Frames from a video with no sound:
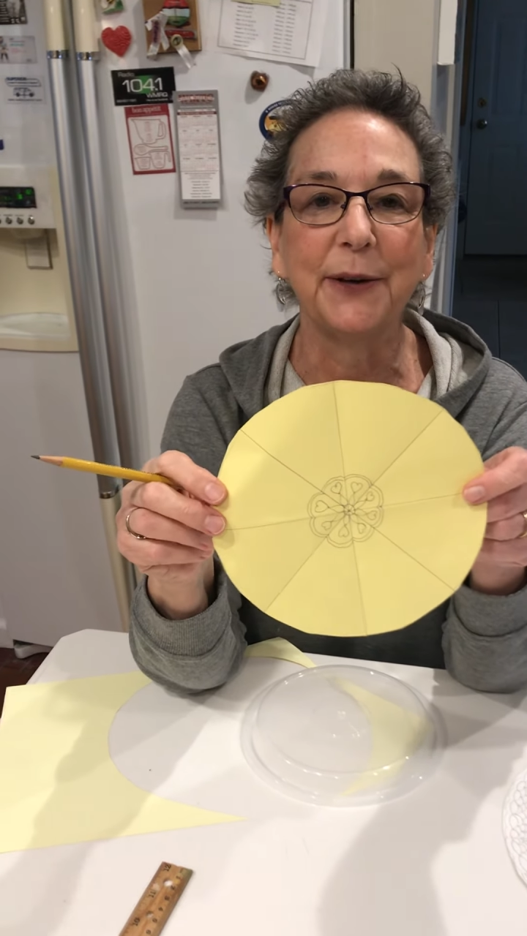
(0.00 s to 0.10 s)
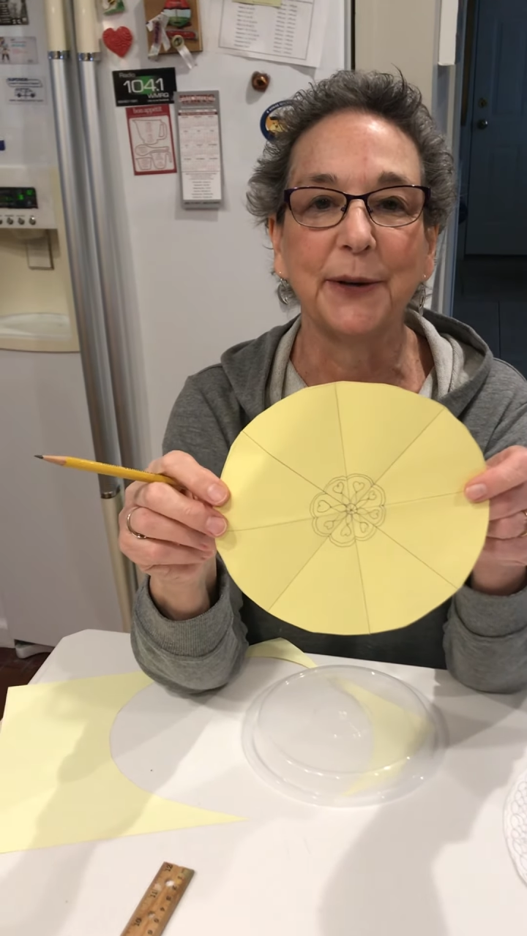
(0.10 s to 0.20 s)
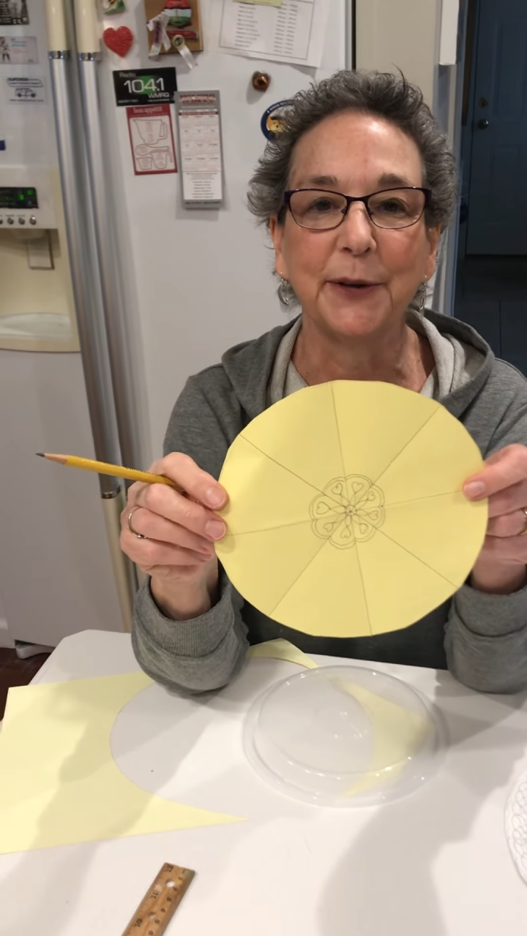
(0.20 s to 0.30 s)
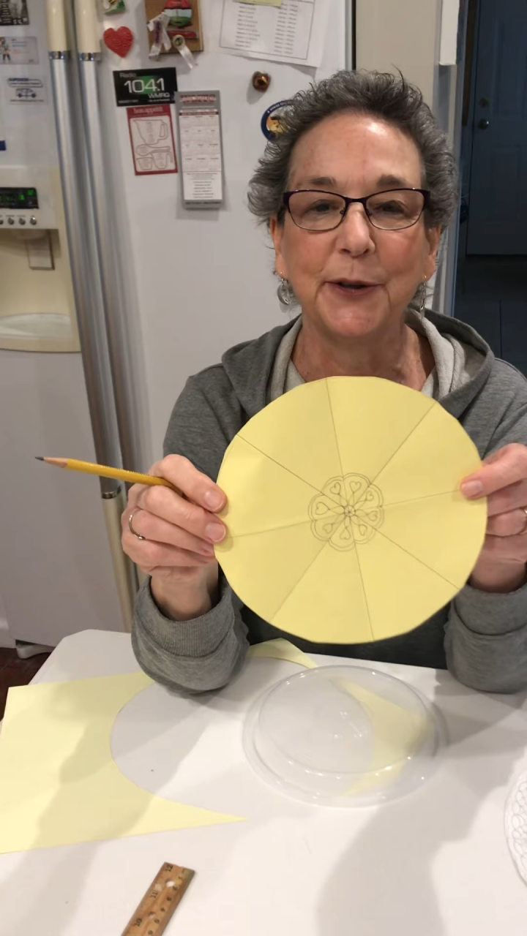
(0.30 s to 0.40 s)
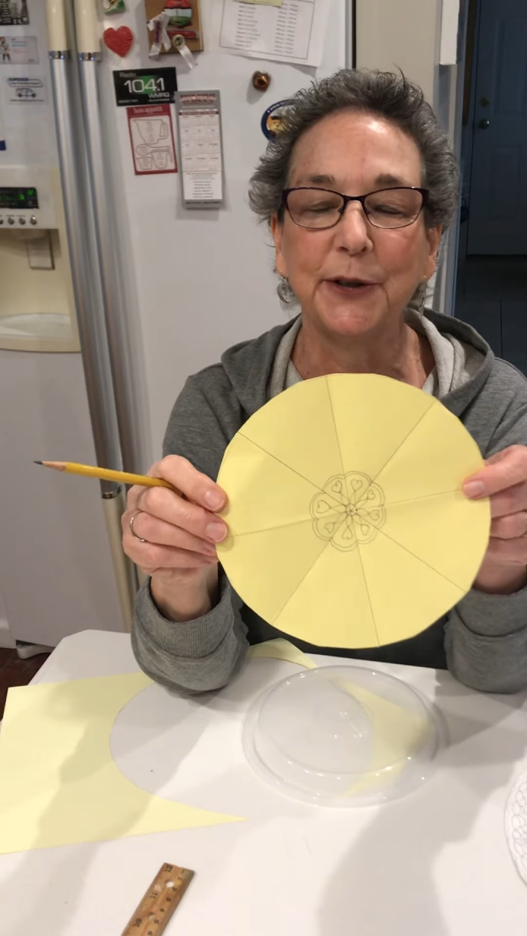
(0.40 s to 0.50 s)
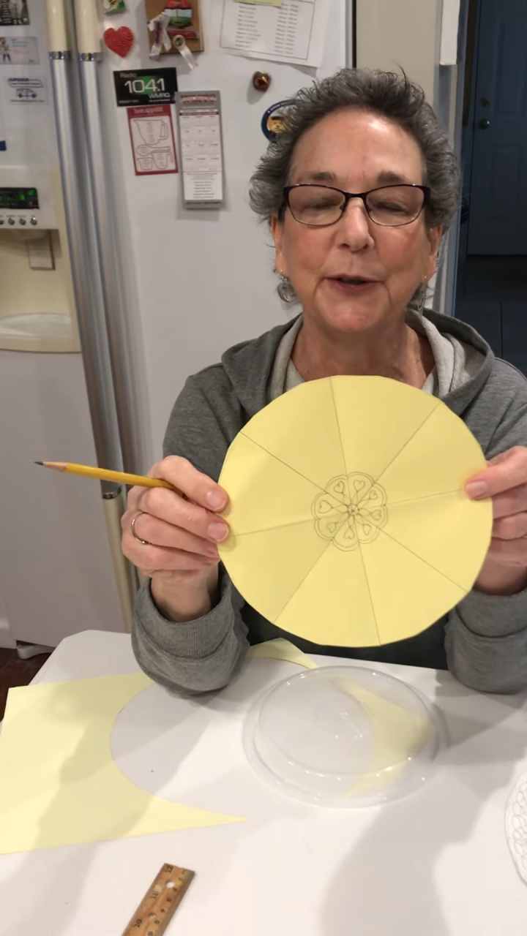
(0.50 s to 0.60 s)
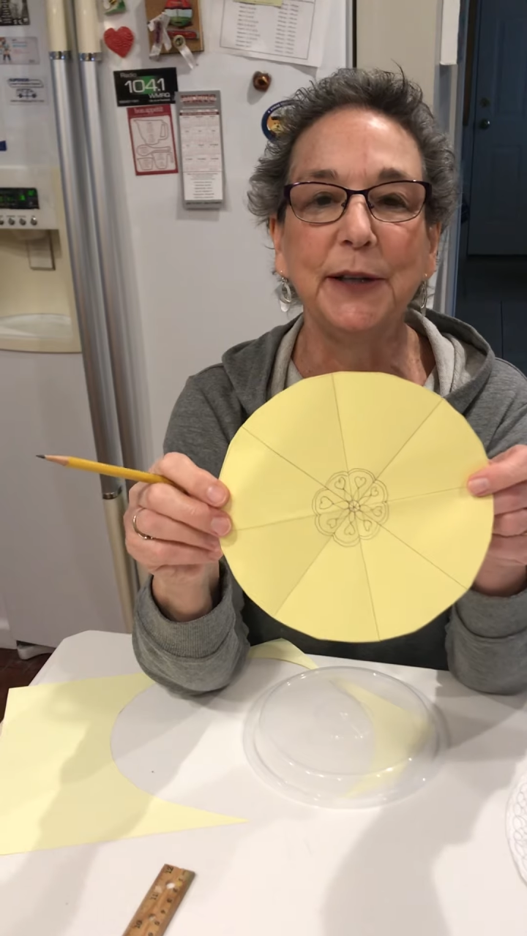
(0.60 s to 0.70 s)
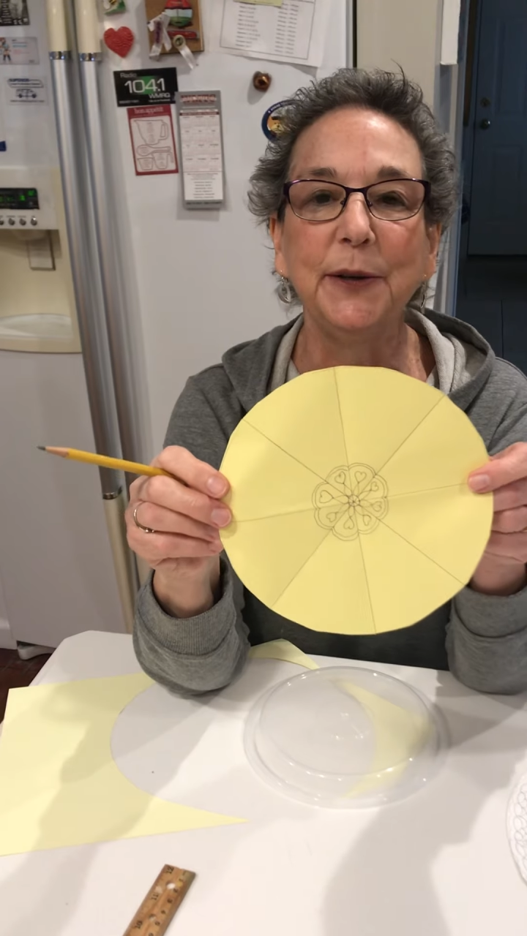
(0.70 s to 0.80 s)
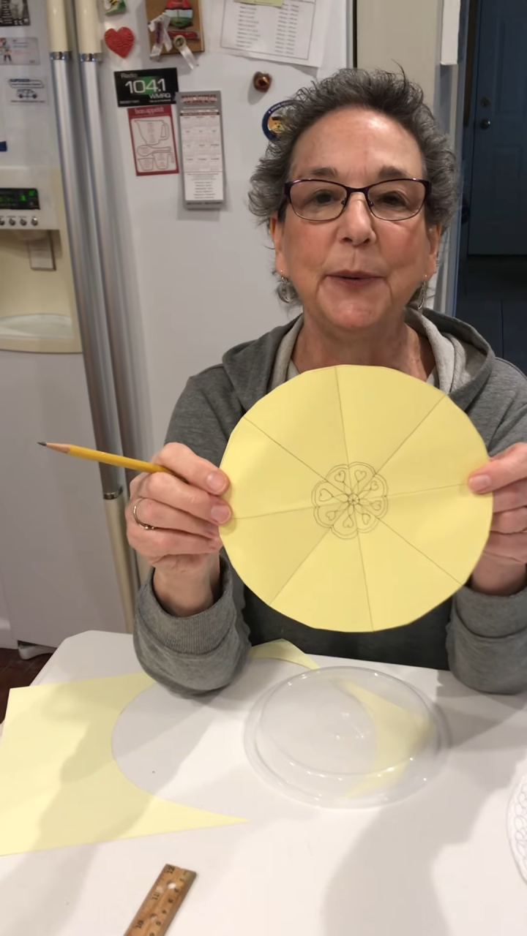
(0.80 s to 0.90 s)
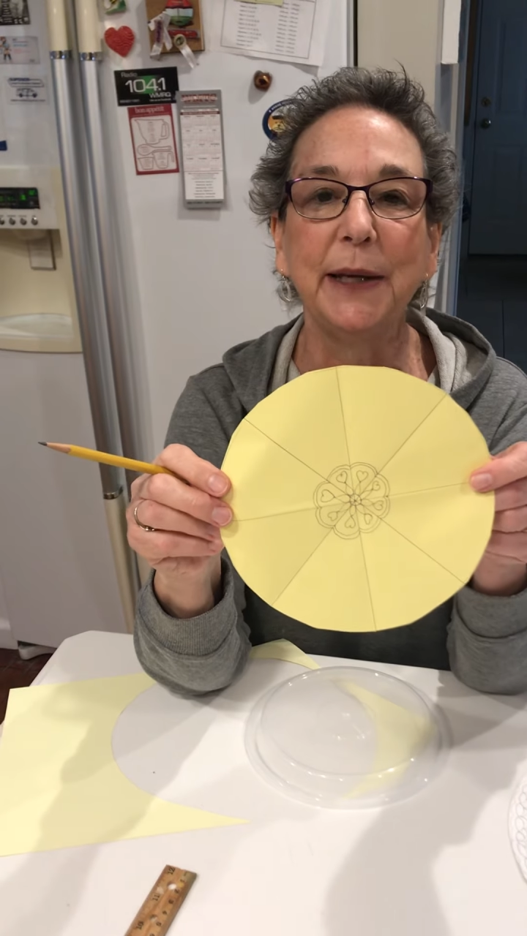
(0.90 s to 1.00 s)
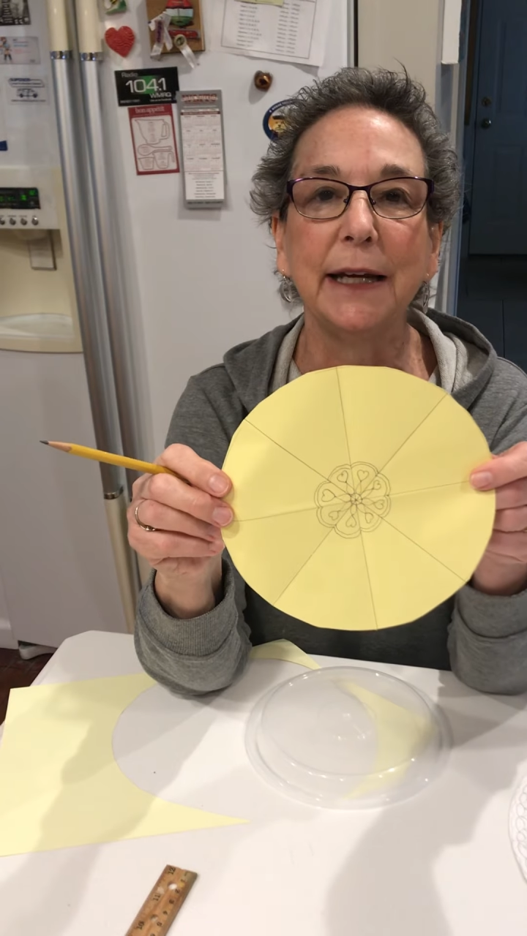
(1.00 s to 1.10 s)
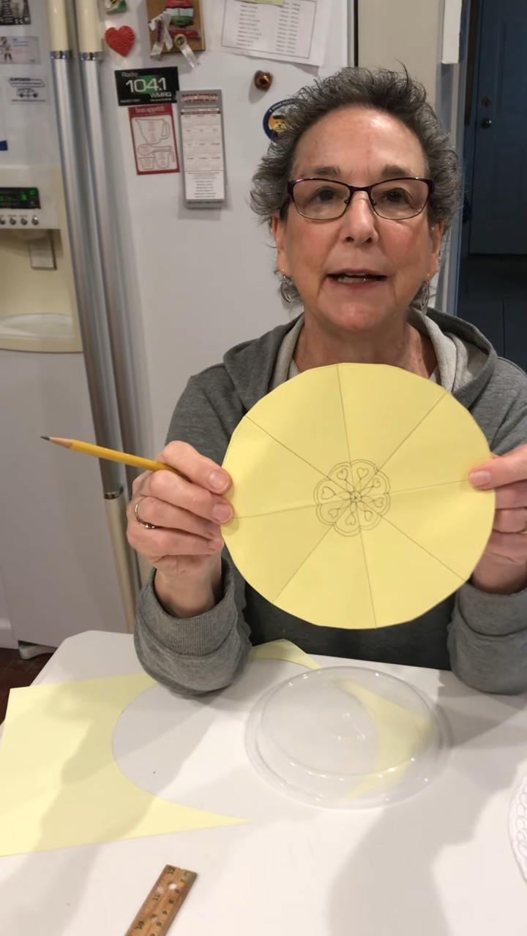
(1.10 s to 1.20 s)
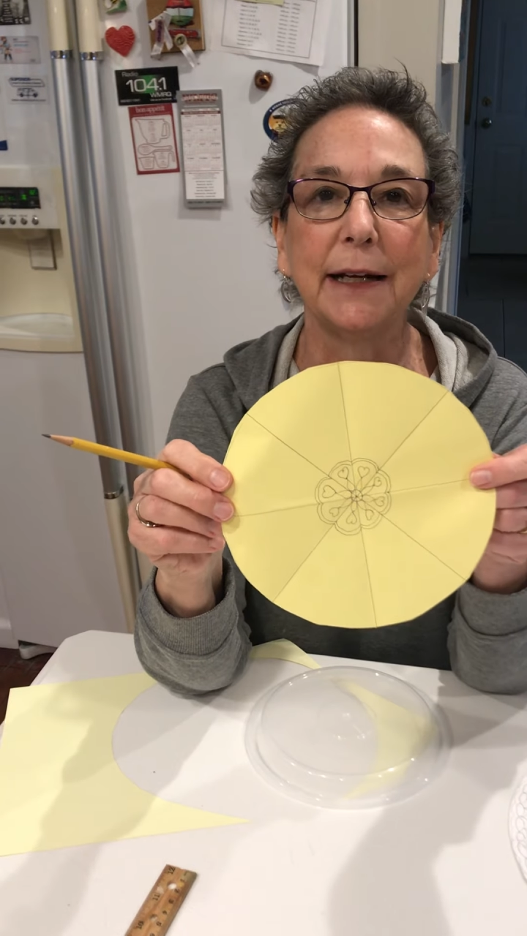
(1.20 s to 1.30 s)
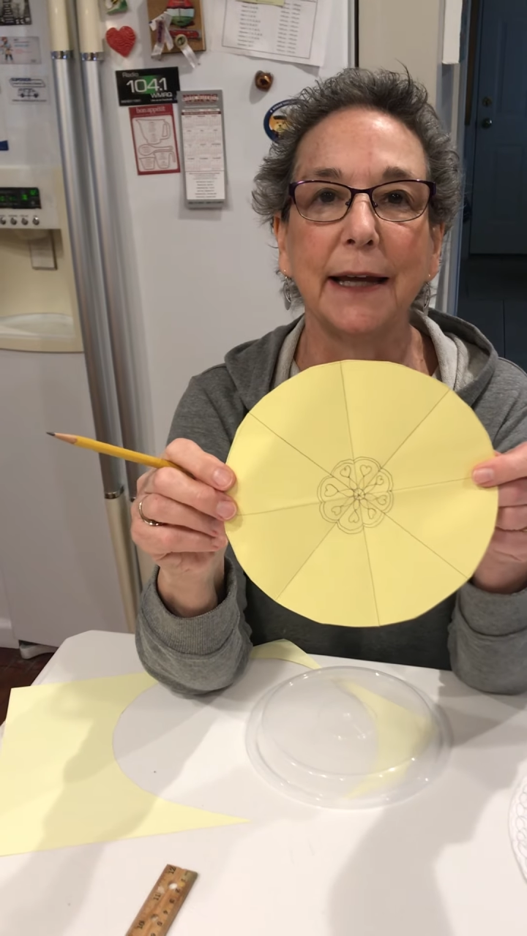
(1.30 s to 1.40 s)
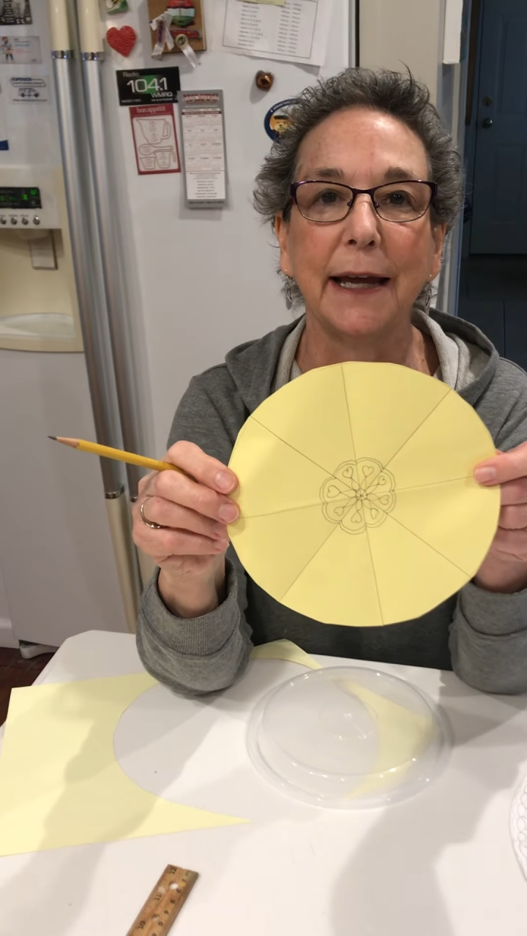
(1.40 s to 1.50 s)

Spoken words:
or during the week.